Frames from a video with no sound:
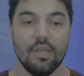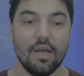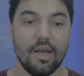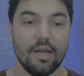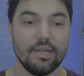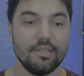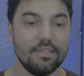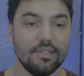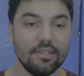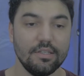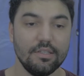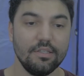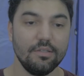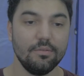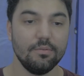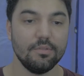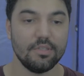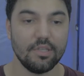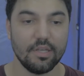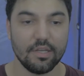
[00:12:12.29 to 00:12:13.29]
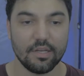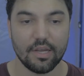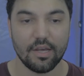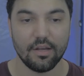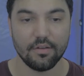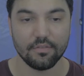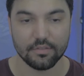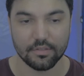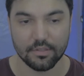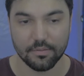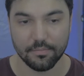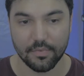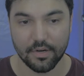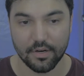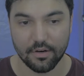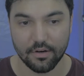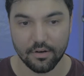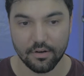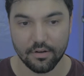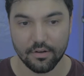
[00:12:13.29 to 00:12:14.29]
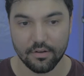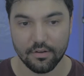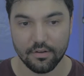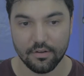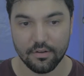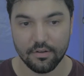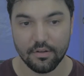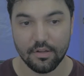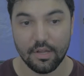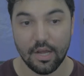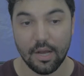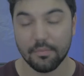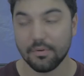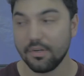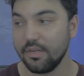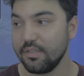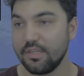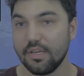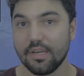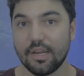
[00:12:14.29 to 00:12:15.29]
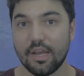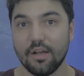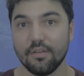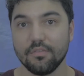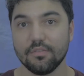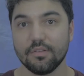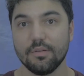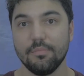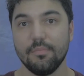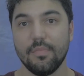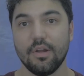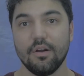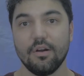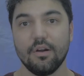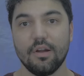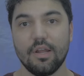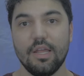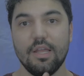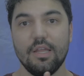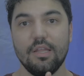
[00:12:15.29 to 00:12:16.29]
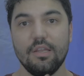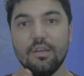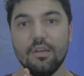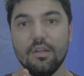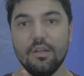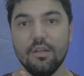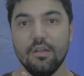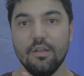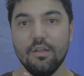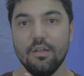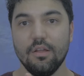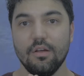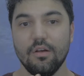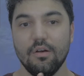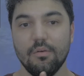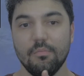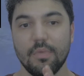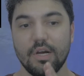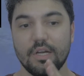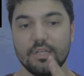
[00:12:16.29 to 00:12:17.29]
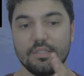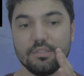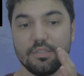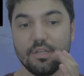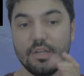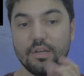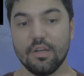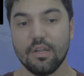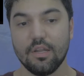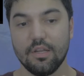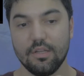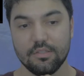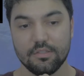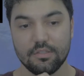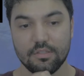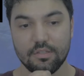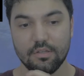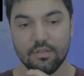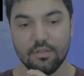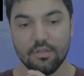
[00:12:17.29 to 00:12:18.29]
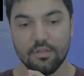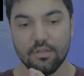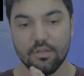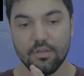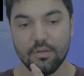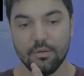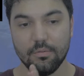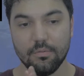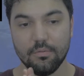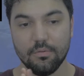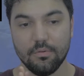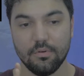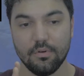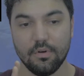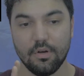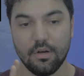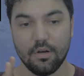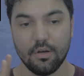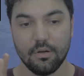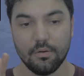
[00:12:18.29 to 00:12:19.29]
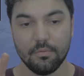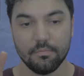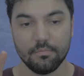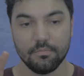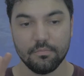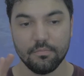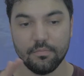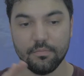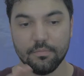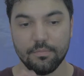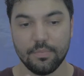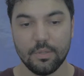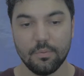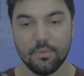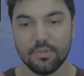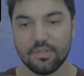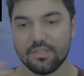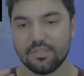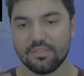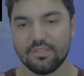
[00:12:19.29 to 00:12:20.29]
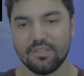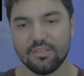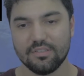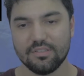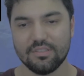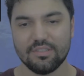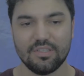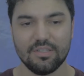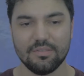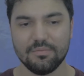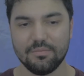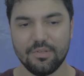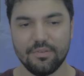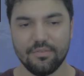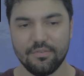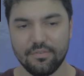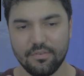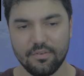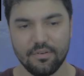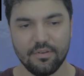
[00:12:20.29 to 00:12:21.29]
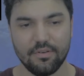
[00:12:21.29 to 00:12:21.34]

Ideally would take Alvin Kamara. I'm going to take Alvin Kamara in my Sundays. But what this does is gives me